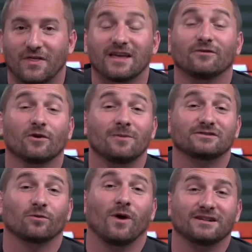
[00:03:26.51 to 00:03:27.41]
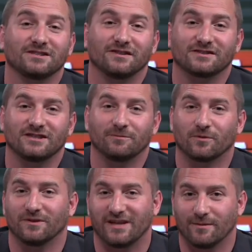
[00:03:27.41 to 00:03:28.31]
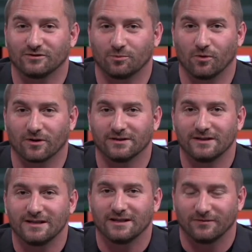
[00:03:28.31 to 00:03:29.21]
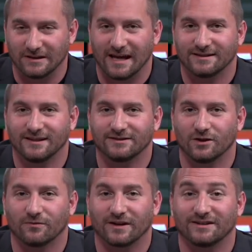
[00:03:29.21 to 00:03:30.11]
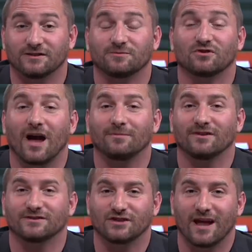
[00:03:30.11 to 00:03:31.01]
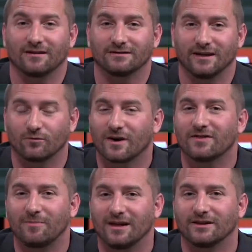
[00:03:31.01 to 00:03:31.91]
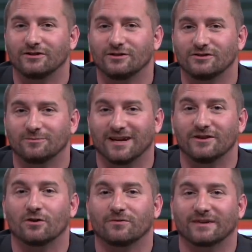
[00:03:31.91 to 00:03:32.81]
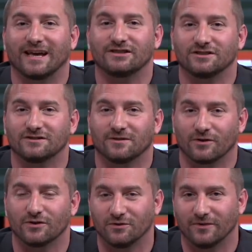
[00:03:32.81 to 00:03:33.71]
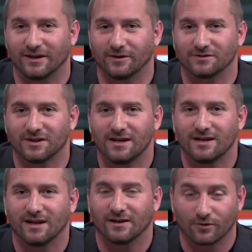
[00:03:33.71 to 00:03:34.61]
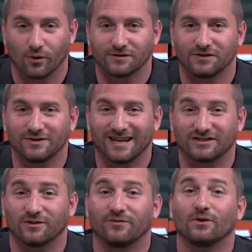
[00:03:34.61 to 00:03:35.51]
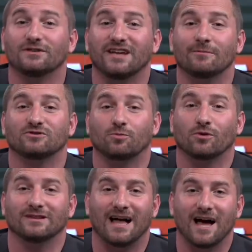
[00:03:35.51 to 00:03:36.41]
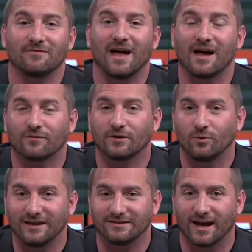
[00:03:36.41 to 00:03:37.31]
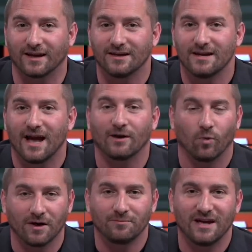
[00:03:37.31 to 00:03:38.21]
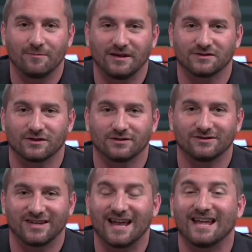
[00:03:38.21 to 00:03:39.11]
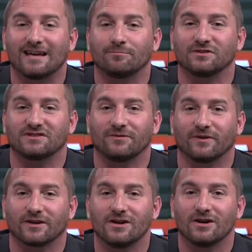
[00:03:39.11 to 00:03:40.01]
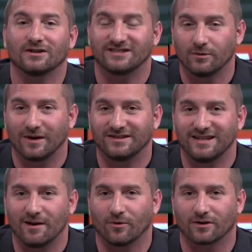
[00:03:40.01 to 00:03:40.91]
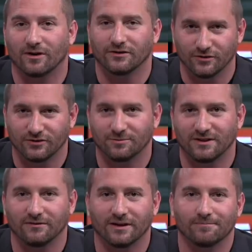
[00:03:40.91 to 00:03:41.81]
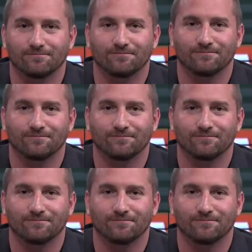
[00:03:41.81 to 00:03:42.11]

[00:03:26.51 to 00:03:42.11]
Thank you very much for watching this clip from The Damage Report. If you liked it, don't forget to subscribe to this channel and ring the bell on YouTube to get notifications of our new videos. And of course, you can catch the full Damage Report live every weekday at 1 p.m. Eastern, 10 a.m. Pacific on TYT Network on YouTube TV.